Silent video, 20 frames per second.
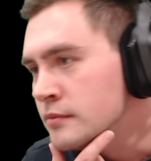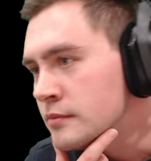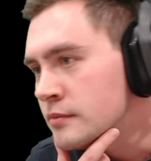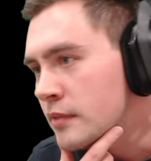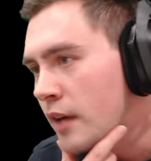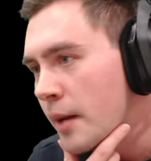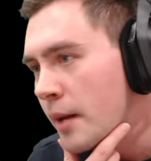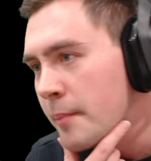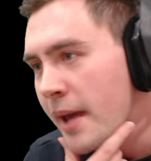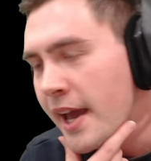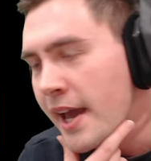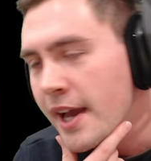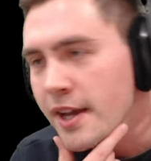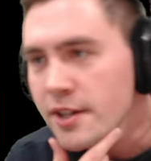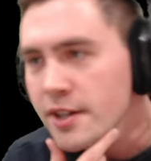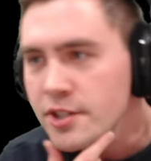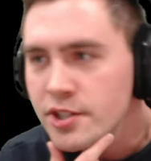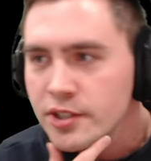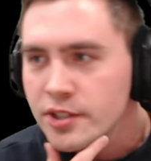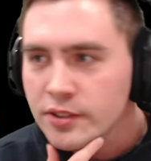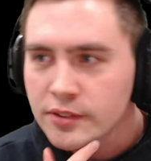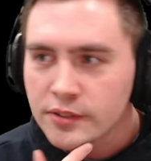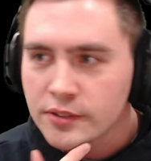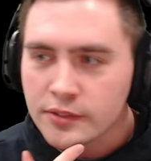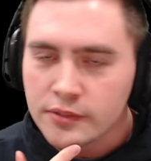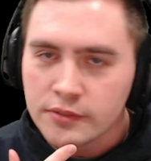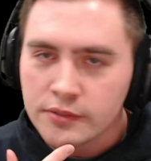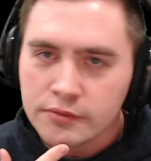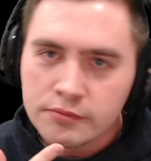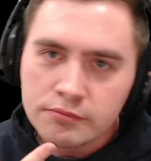I'm aged.
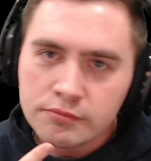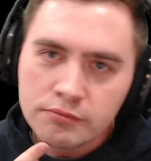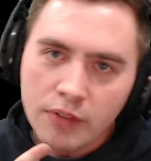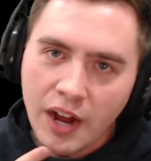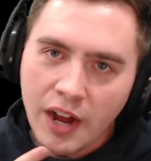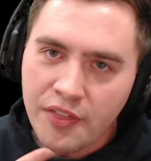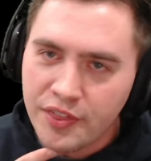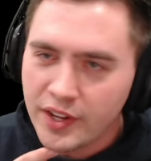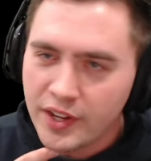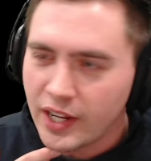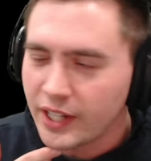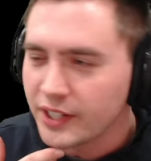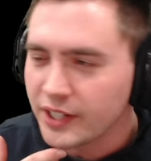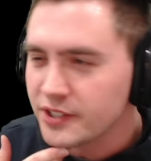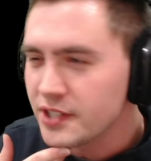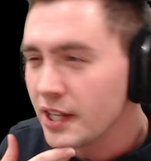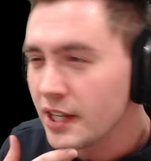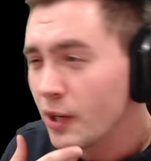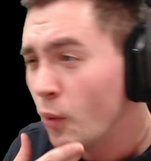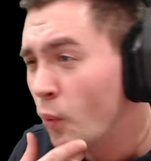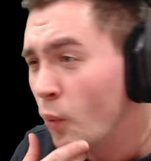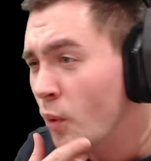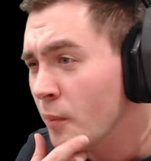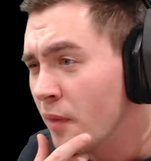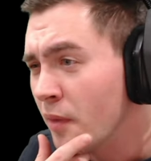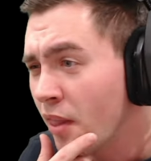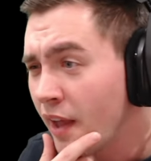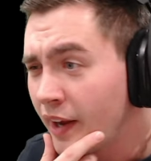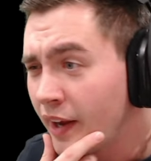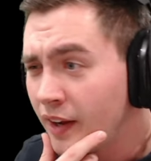I think I could take a woman
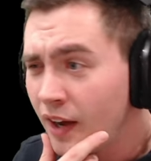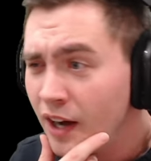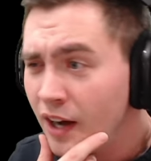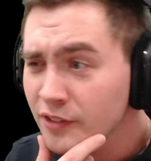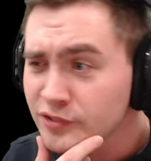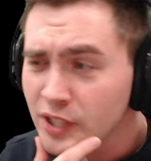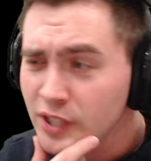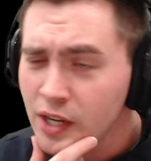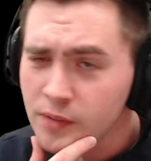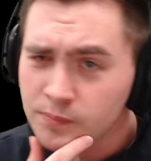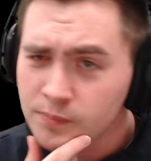like Kafka.